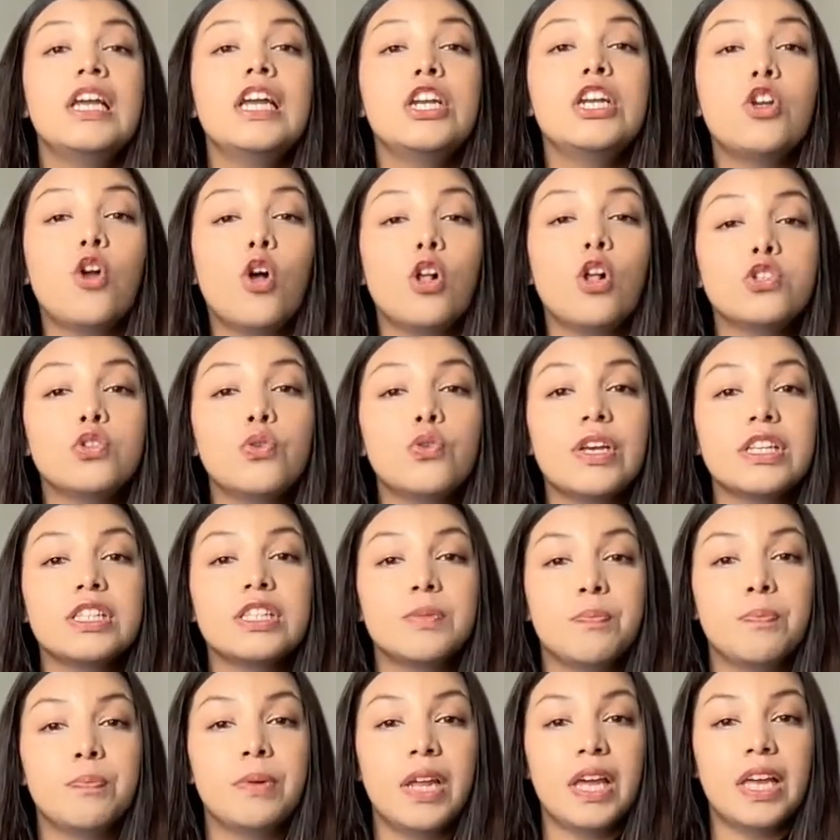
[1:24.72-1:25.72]
It also
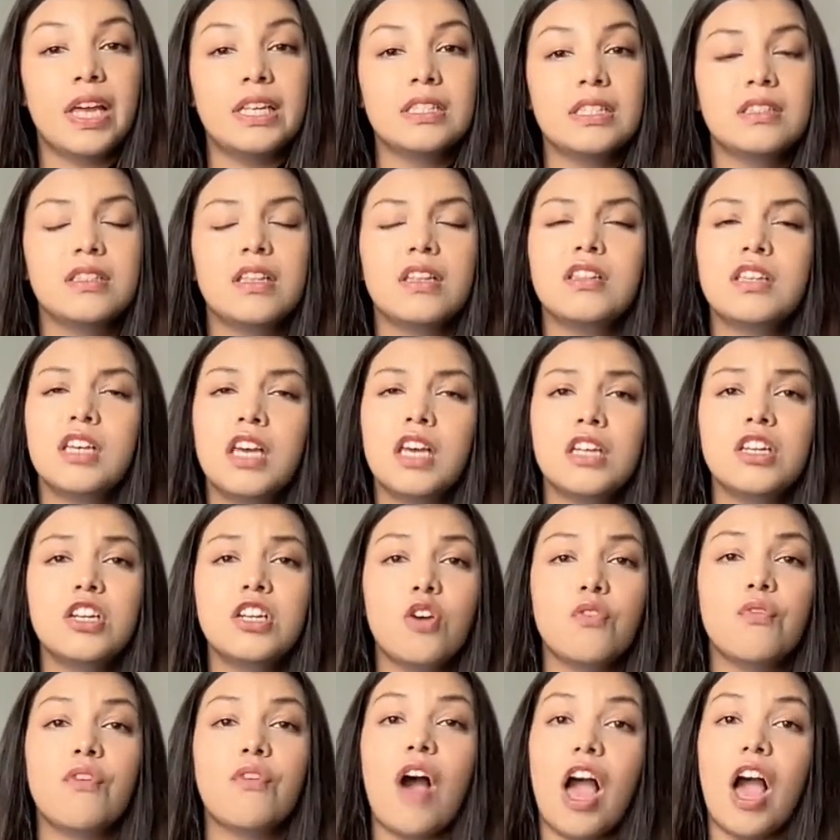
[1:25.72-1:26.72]
explains the theory
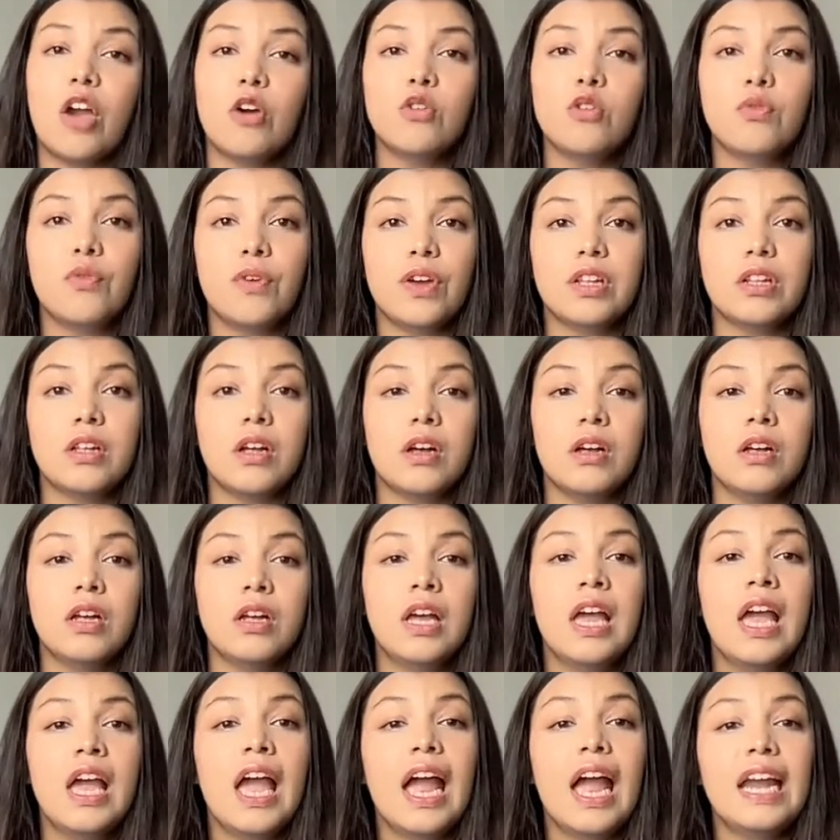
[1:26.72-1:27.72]
of Ayurveda
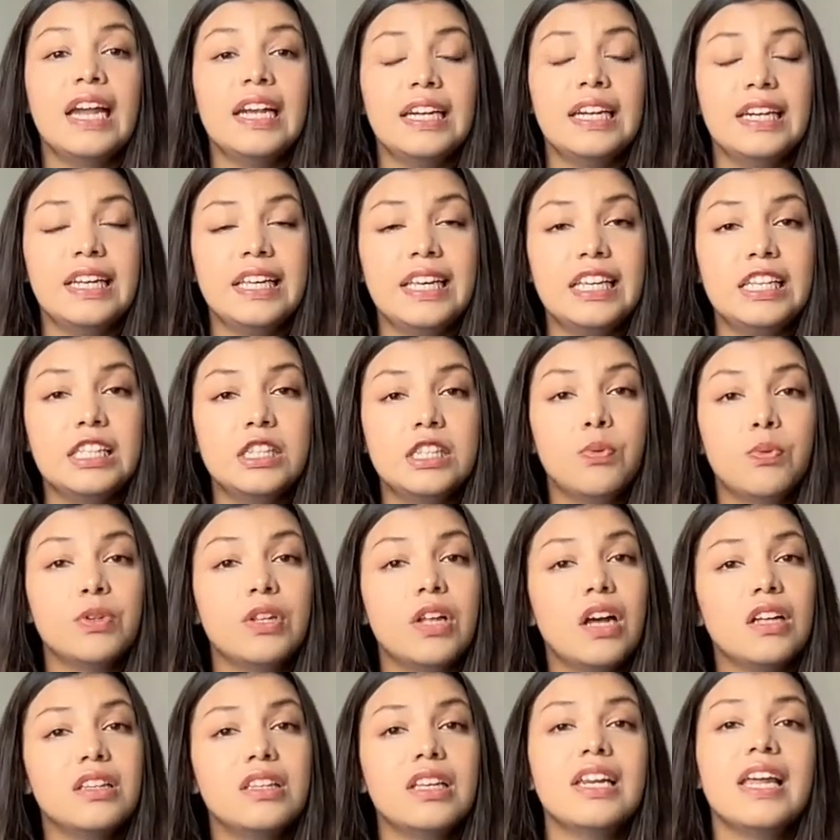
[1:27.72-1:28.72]
and deals with
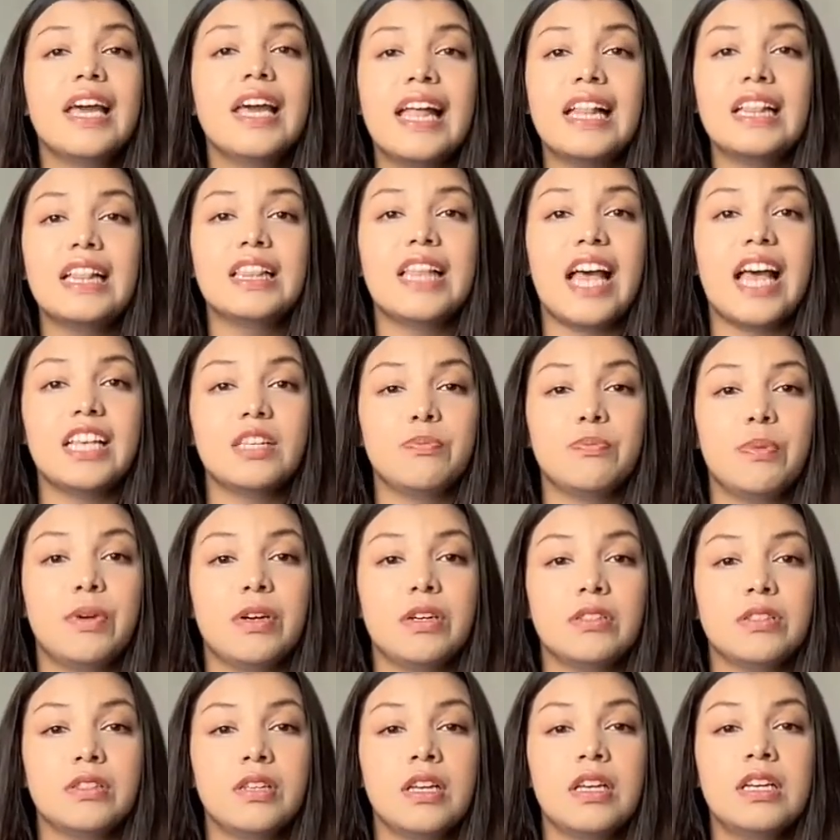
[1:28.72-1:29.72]
other health
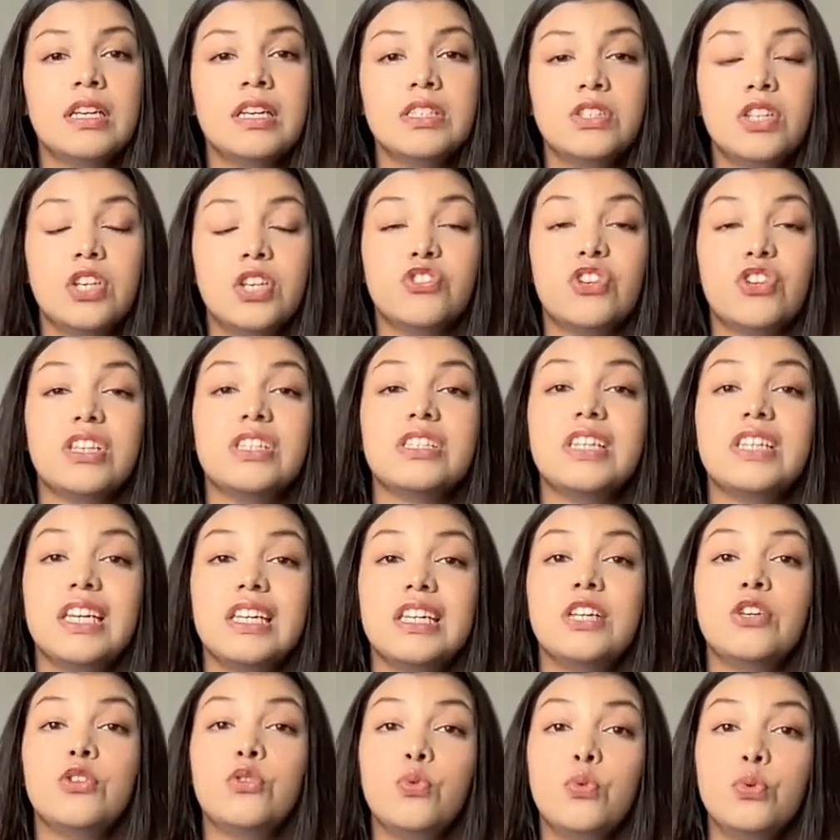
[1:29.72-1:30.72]
aspects, such as
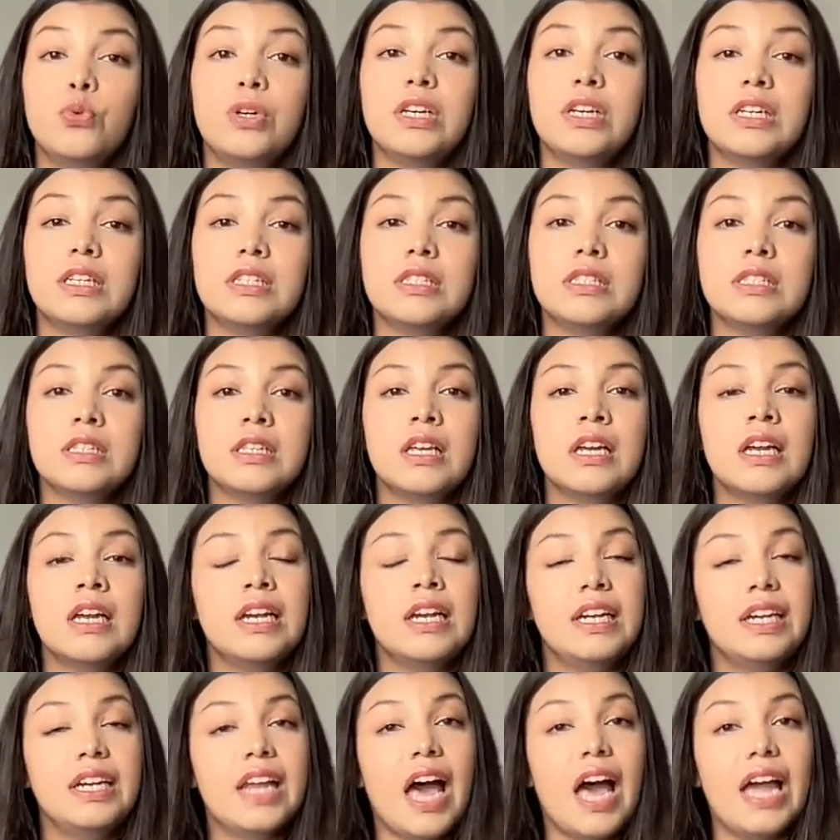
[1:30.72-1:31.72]
daily routines,
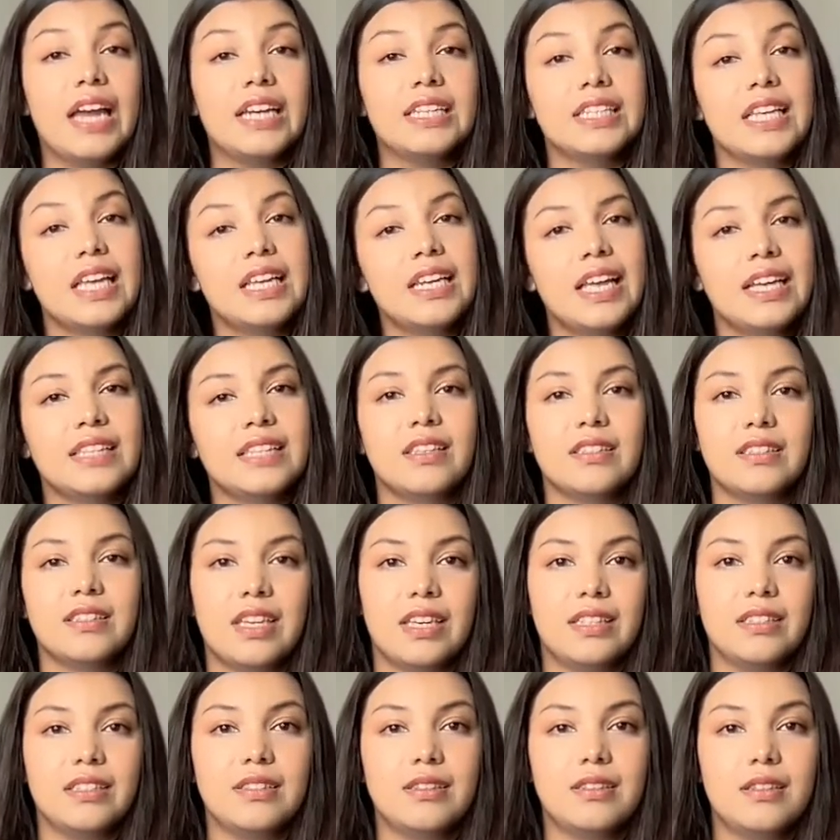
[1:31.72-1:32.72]
diets, and
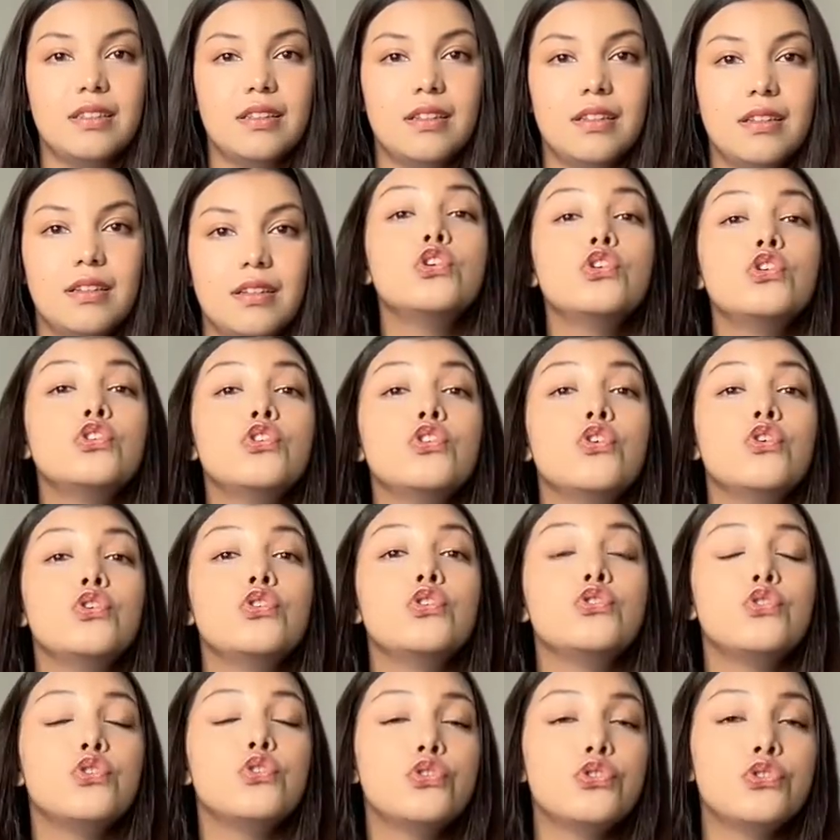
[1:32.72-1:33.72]
exercise.
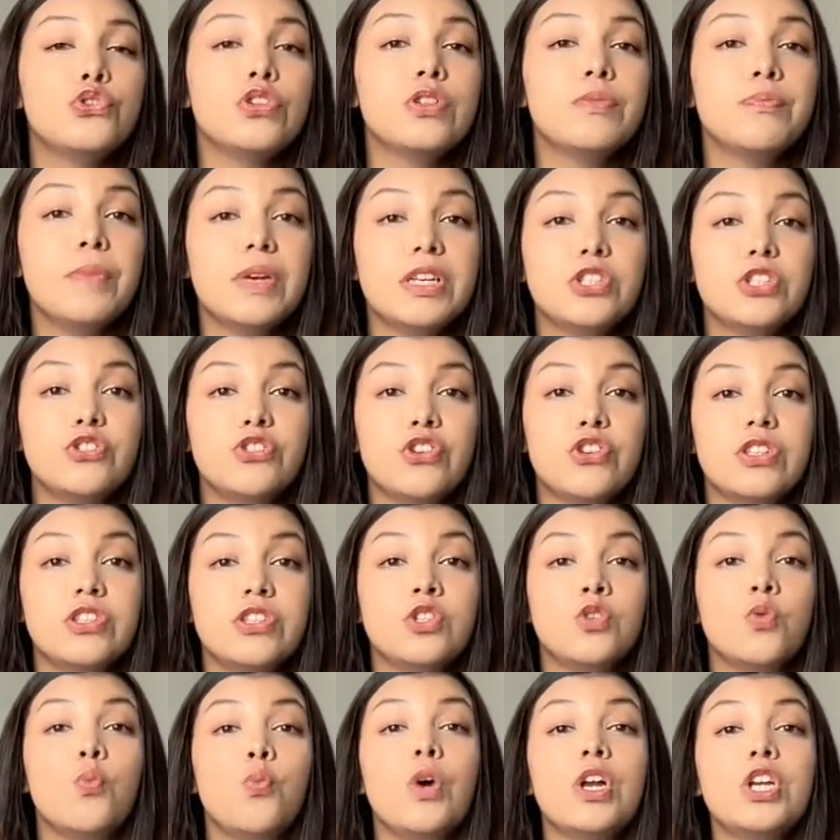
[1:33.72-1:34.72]
Shushruta
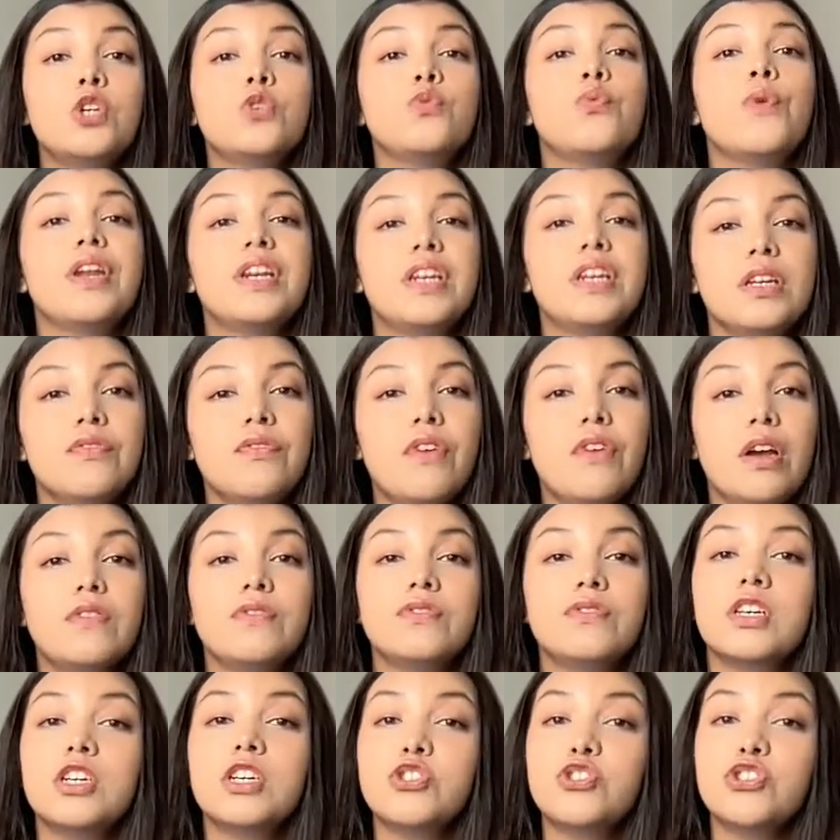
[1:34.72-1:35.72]
mentions
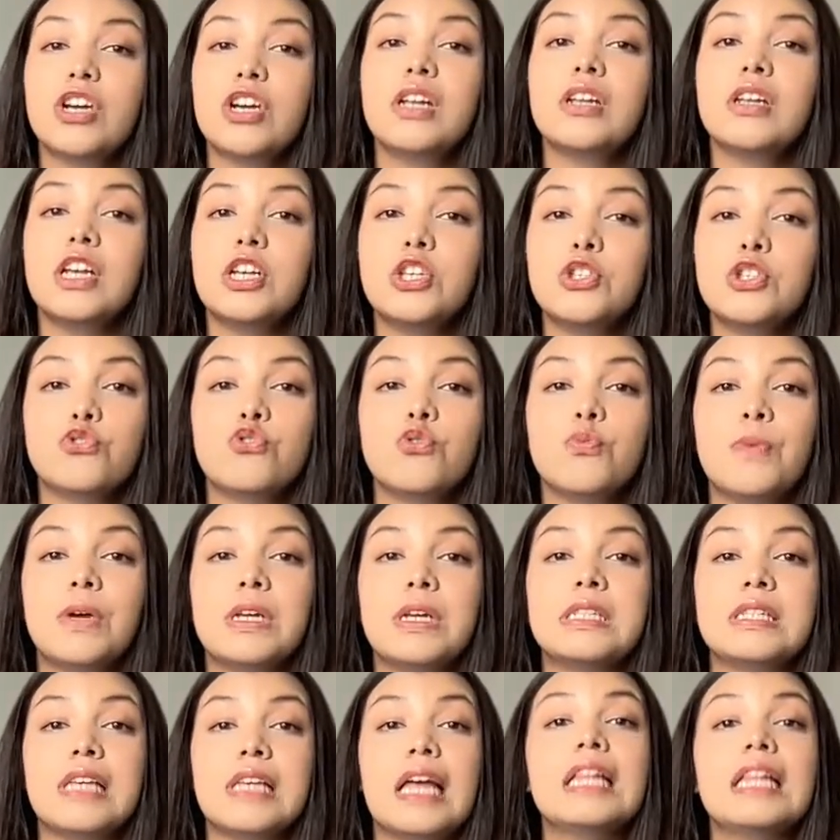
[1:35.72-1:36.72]
125 surgical
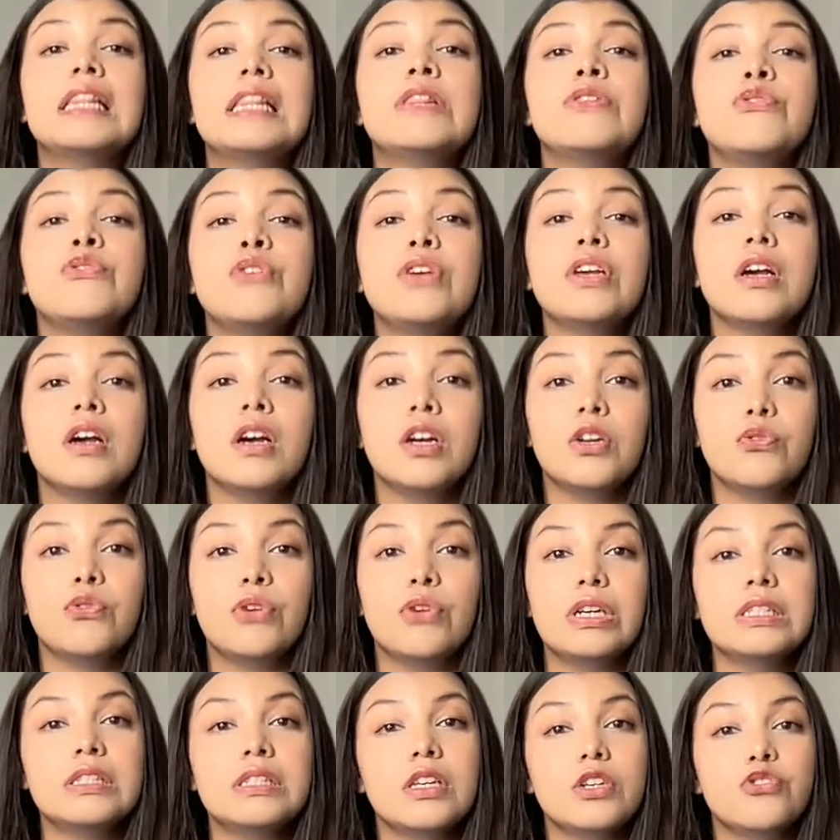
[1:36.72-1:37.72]
instruments and
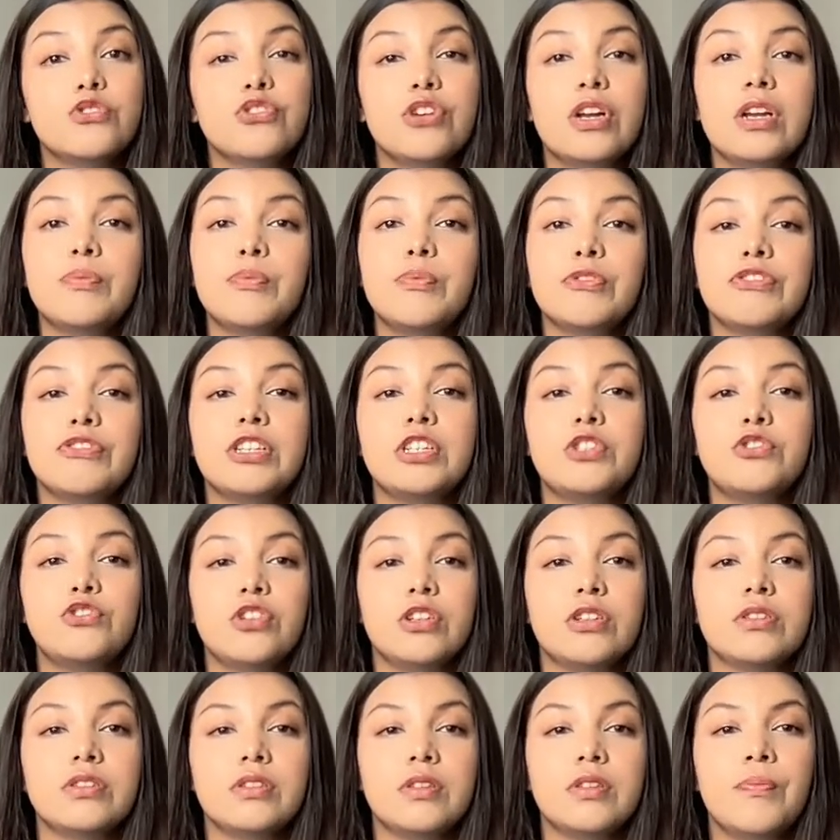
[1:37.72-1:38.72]
300 surgical
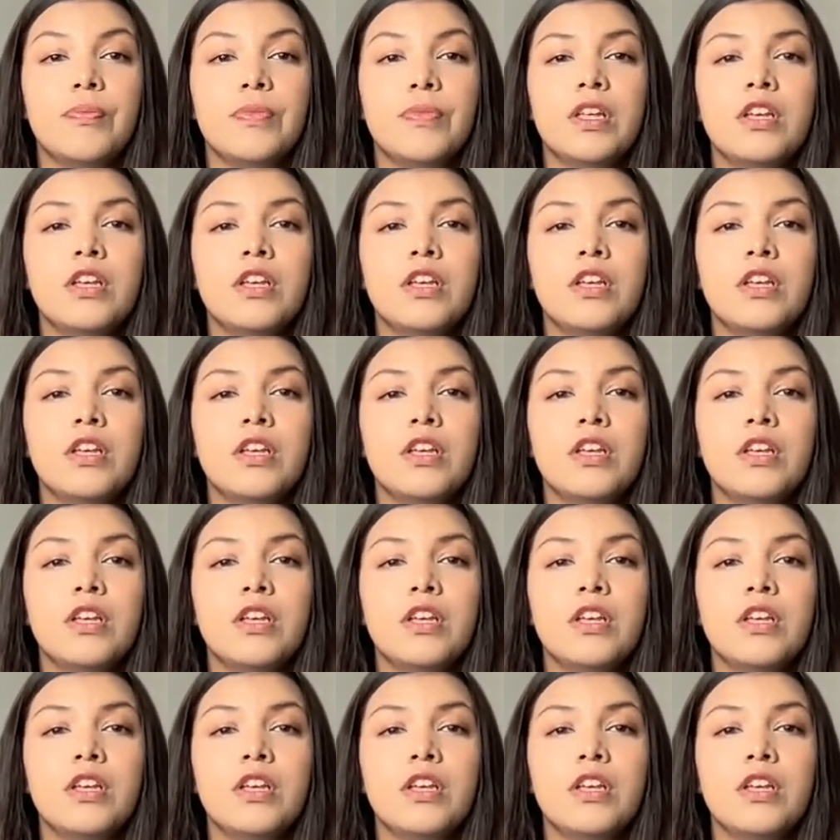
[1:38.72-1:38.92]
procedures.